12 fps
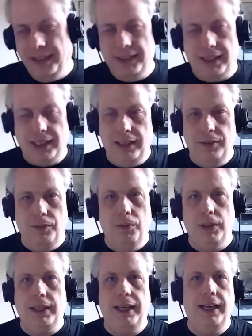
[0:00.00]
and it's like,
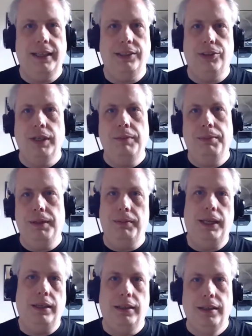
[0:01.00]
what the heck is creepy
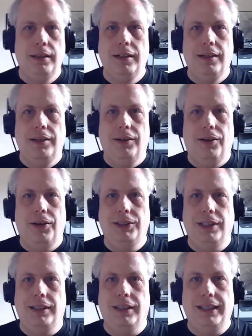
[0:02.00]
mean? Or
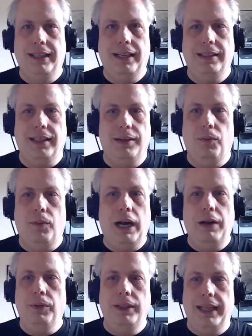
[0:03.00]
something like that. It's like,
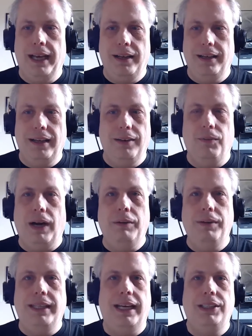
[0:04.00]
why yeah. would that why
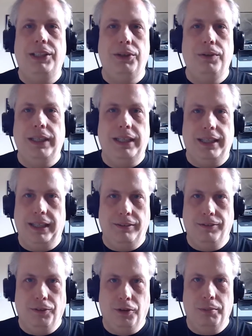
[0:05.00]
would that do anything
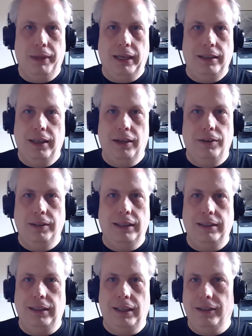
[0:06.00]
for me? You know,
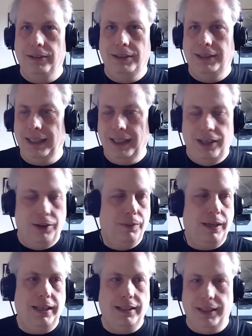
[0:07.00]
it, you know, sitting here
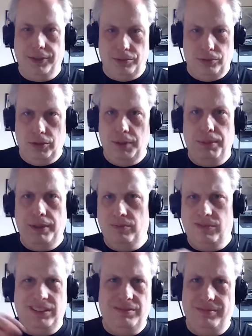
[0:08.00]
reading this creepy,
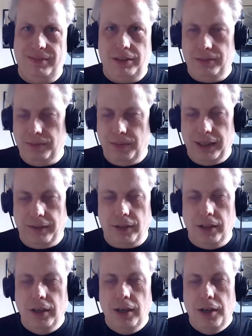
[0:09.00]

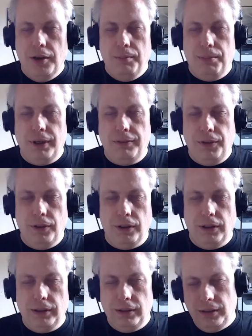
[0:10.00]
whatever. But if
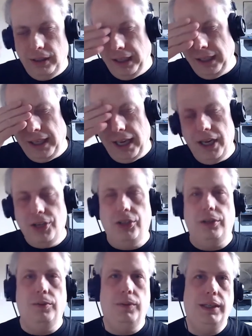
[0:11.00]
you're
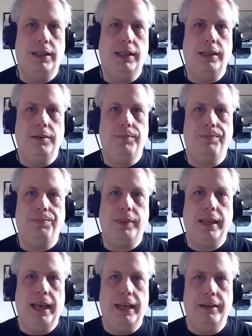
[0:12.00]
engaging with it
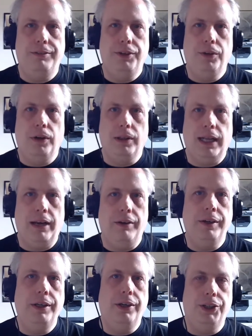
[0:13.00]
and if you're
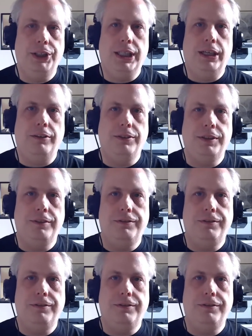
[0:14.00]
allowing yourself to